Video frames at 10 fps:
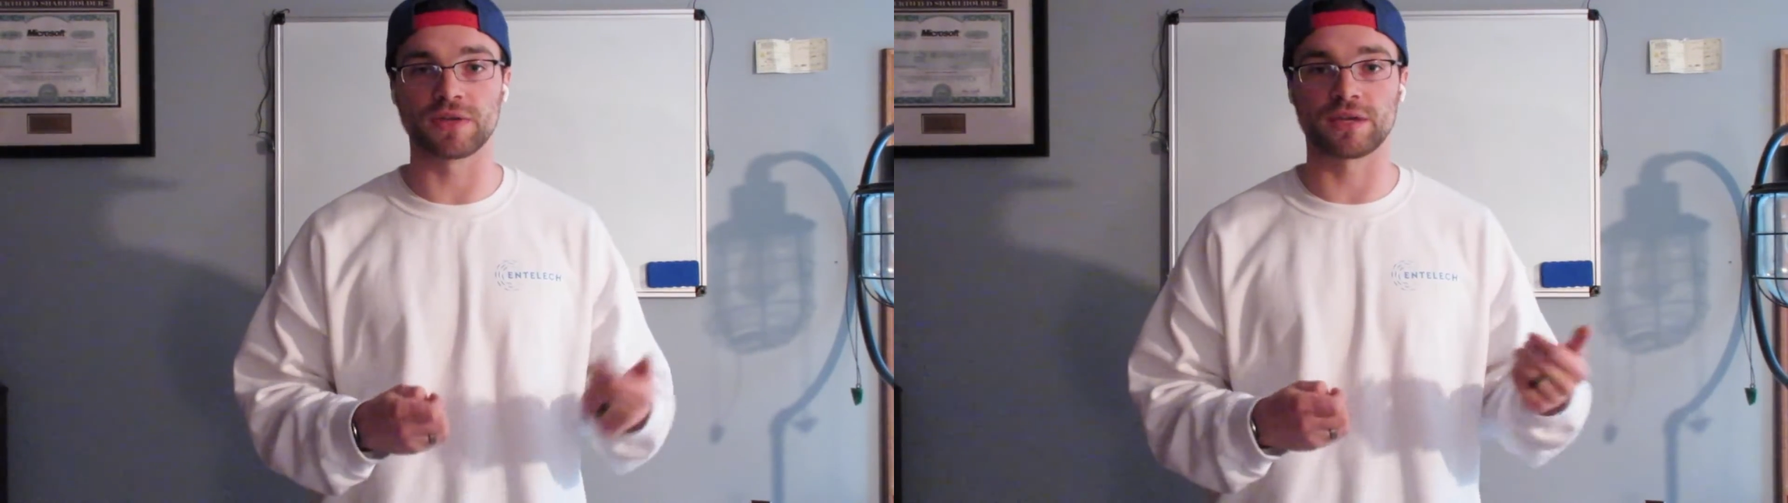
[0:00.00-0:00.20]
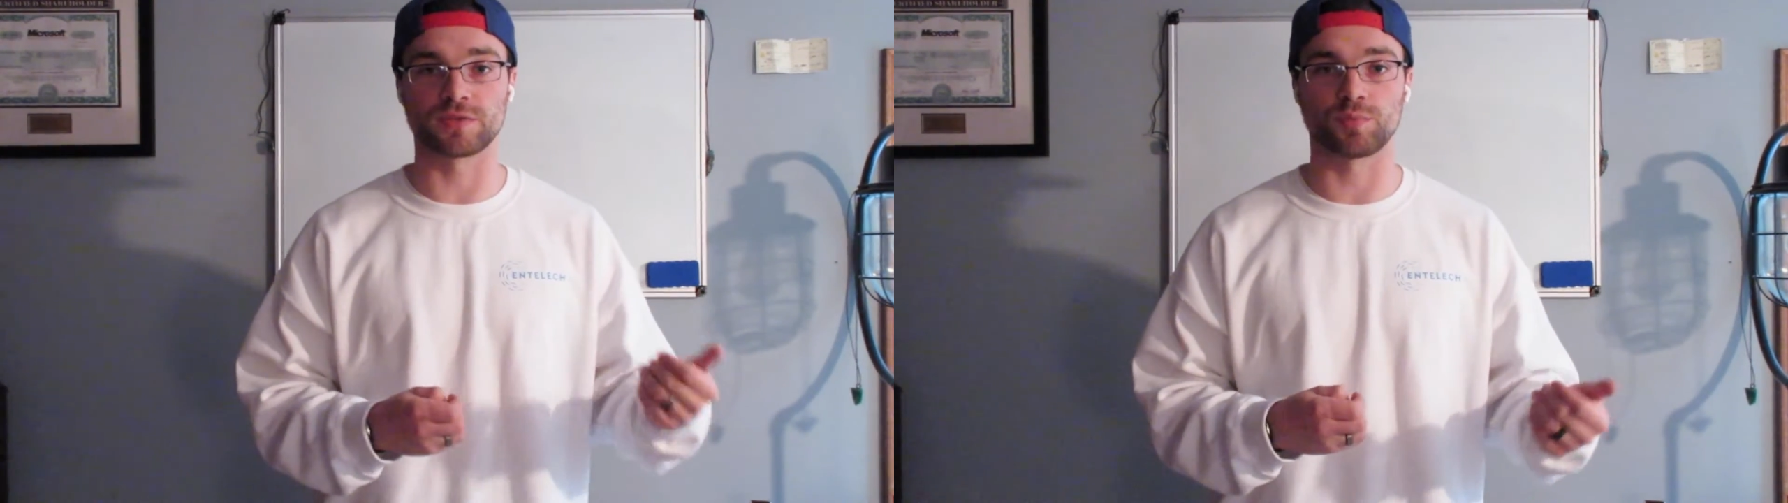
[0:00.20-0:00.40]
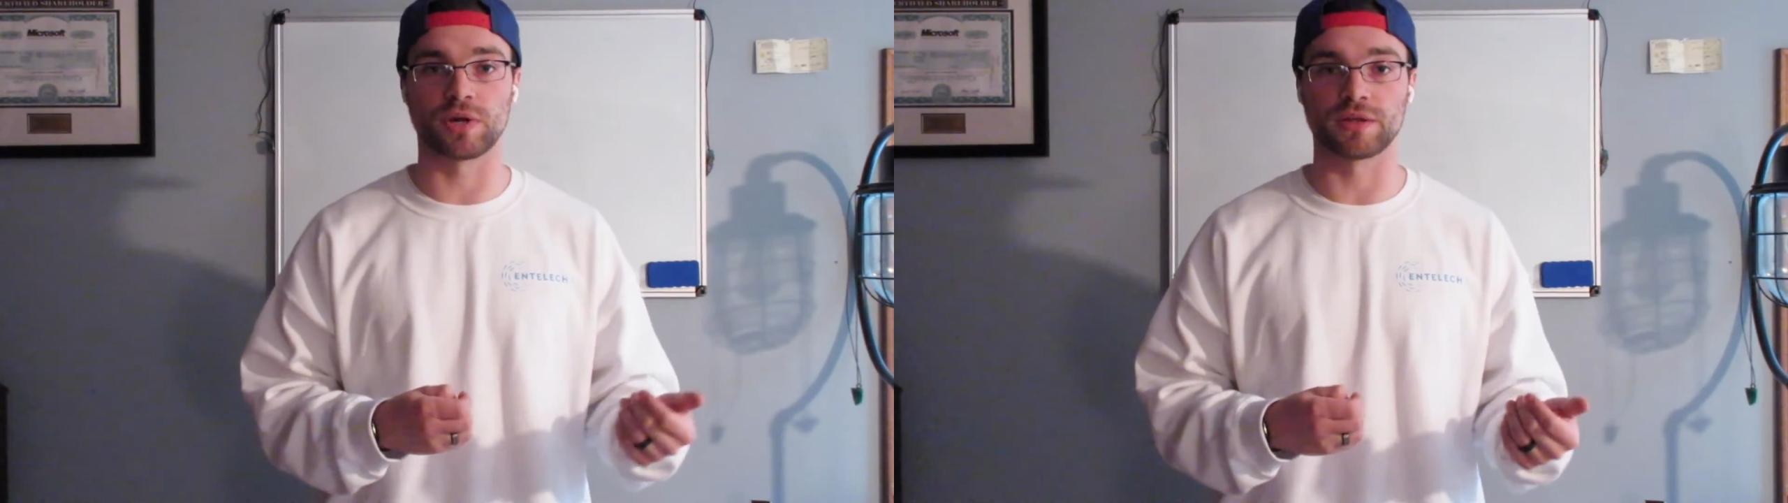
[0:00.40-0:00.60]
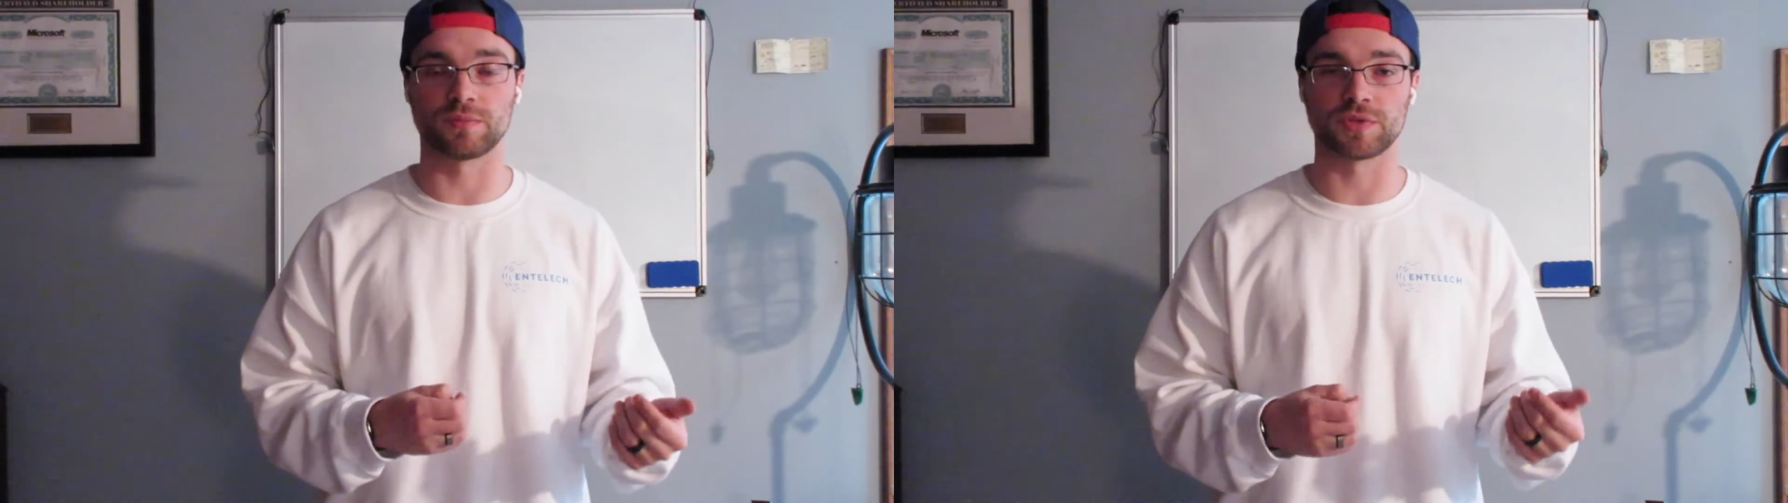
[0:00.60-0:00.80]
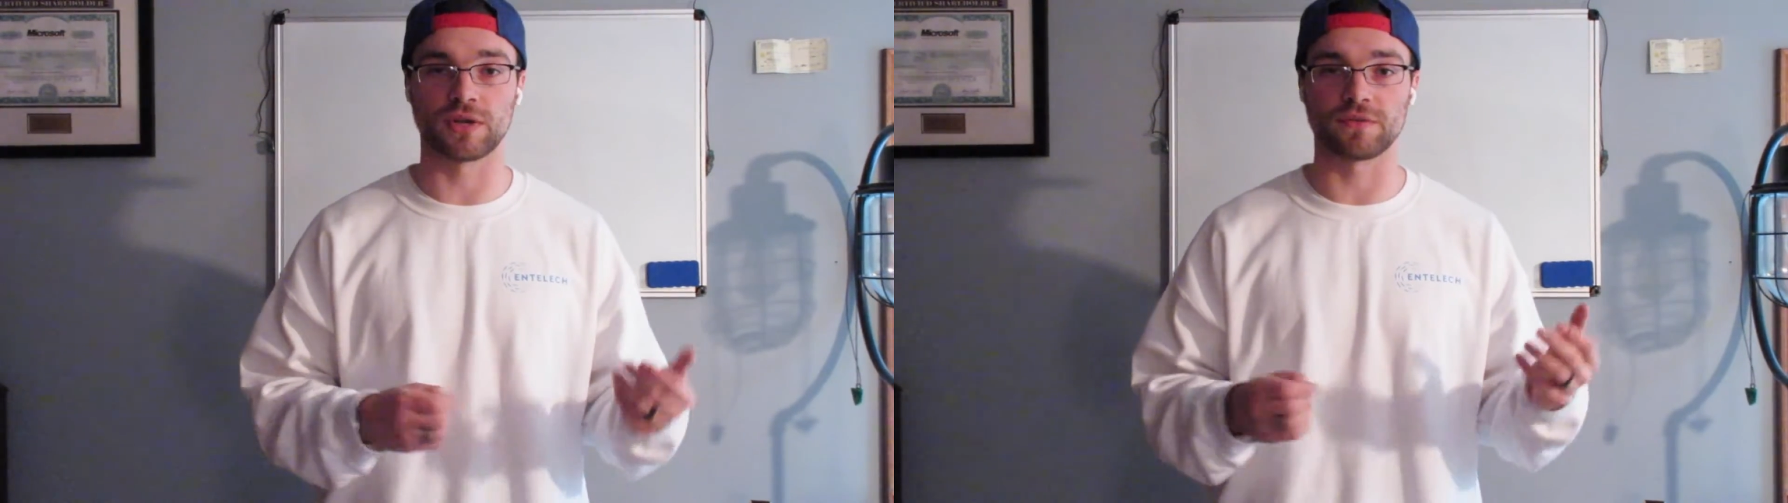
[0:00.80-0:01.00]
has a brand
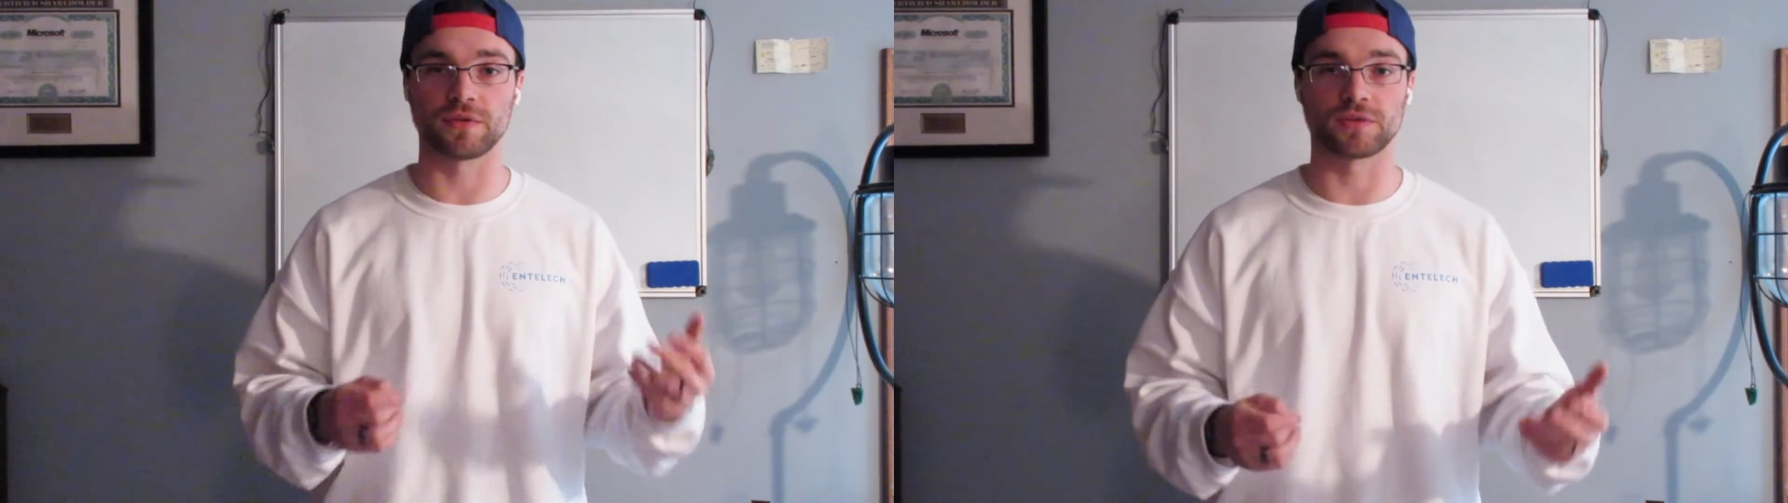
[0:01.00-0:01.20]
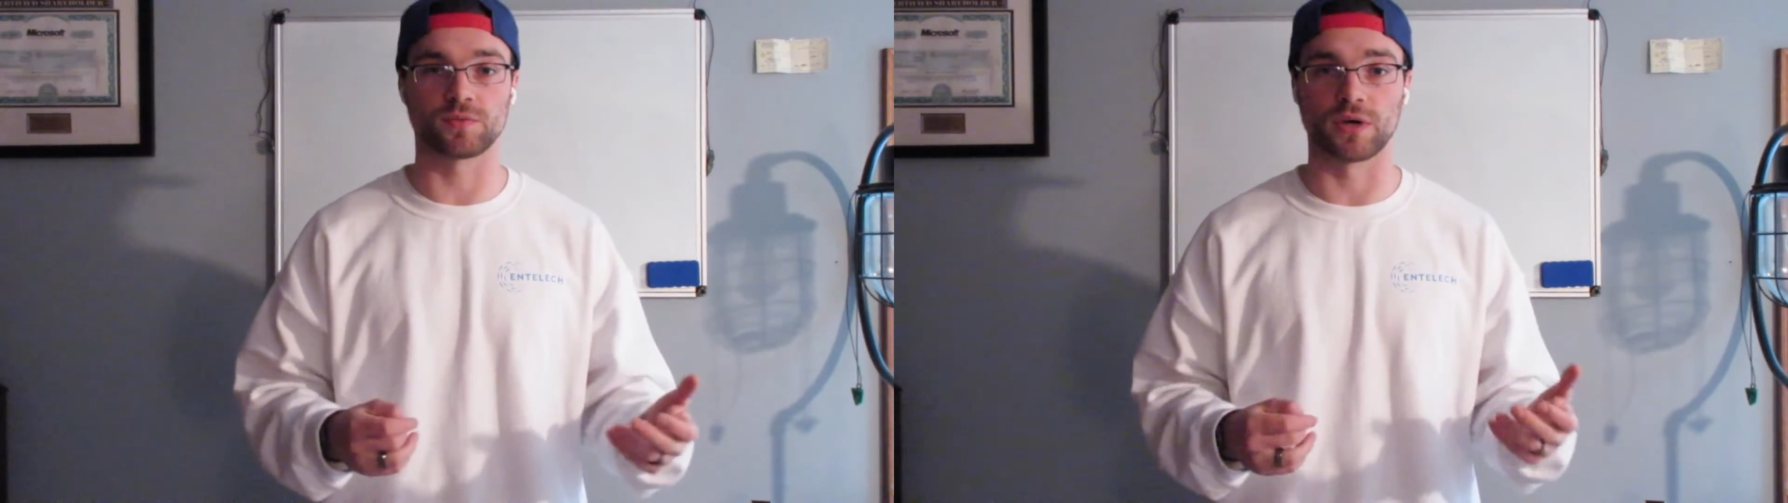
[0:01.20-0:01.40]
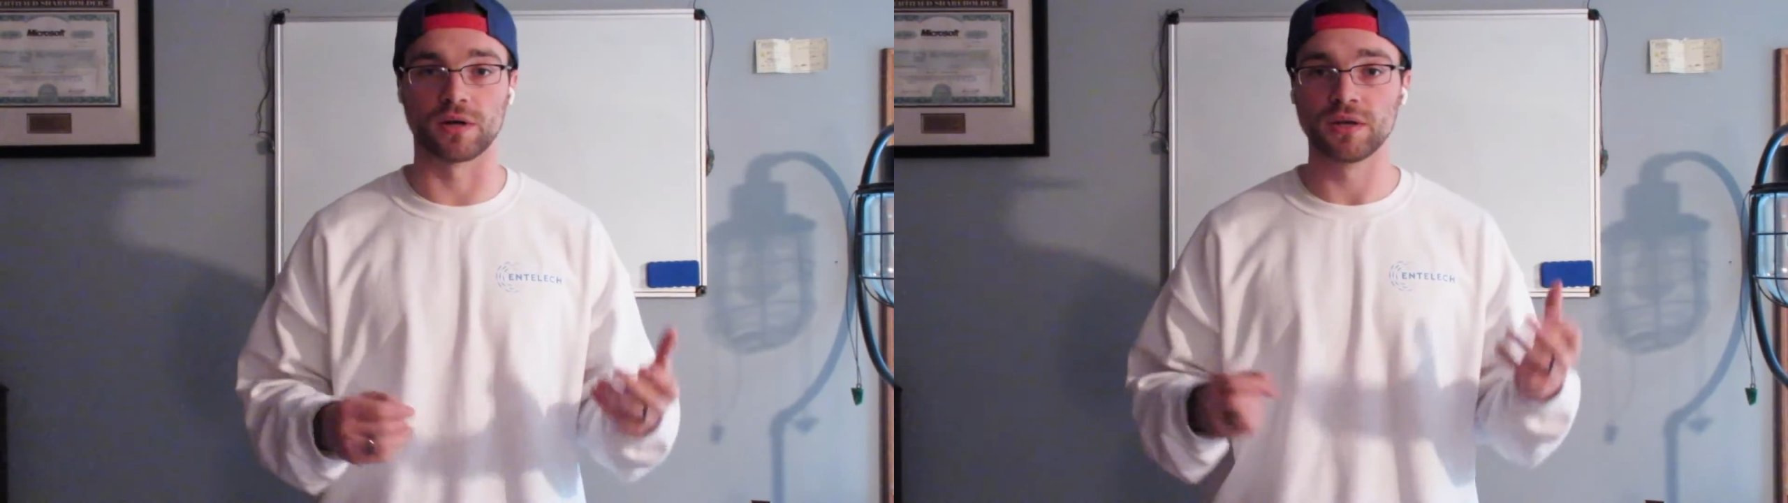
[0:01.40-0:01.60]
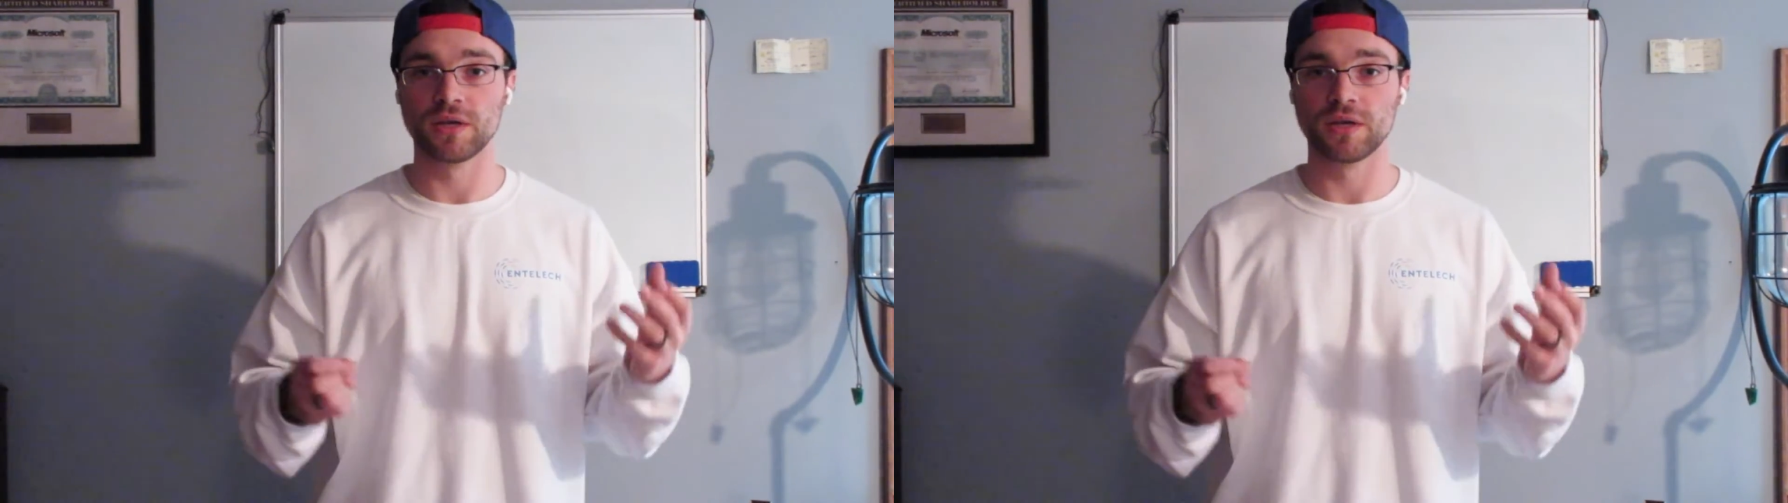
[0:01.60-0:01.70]
themselves as well.